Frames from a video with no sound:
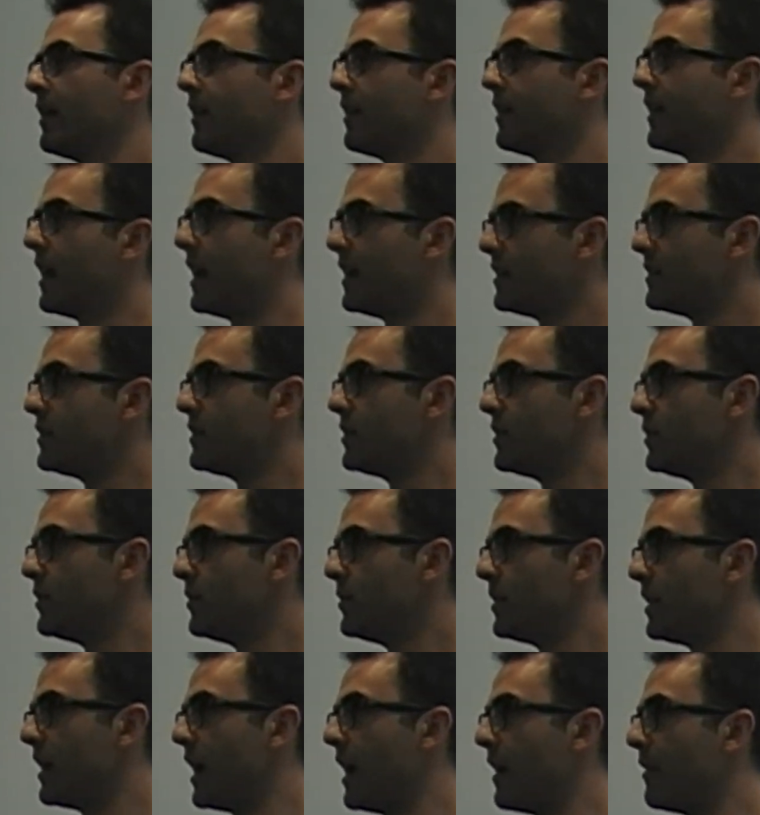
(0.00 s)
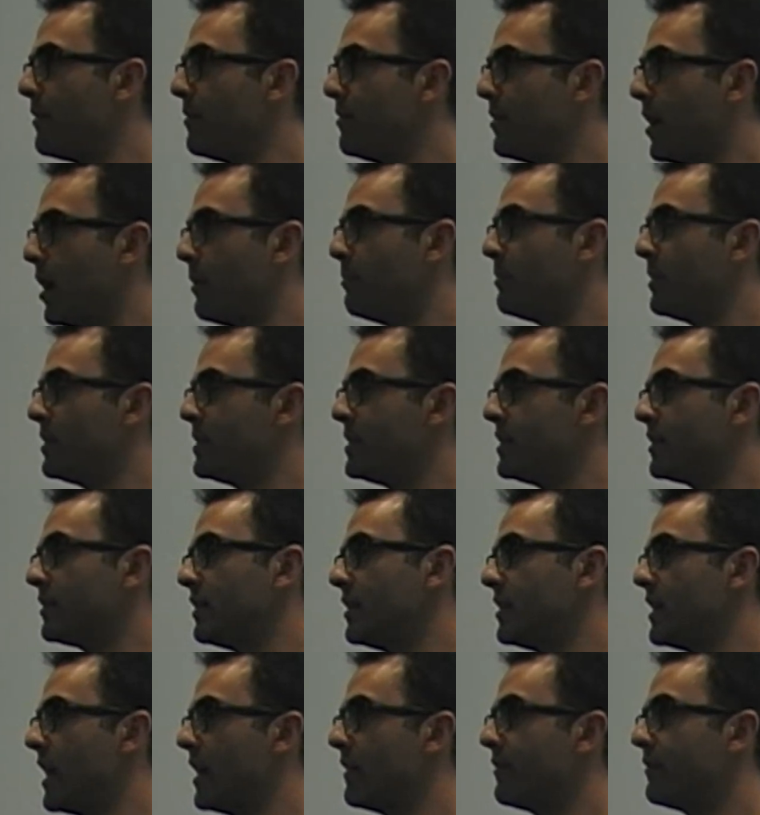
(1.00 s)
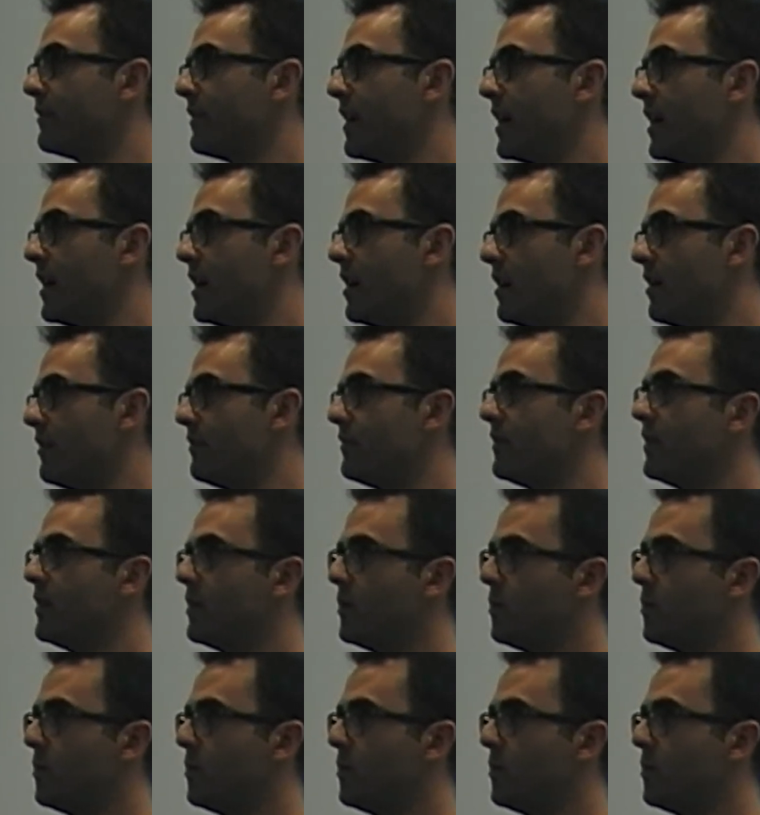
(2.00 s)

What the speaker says: There are two that I'm not particularly that fan of.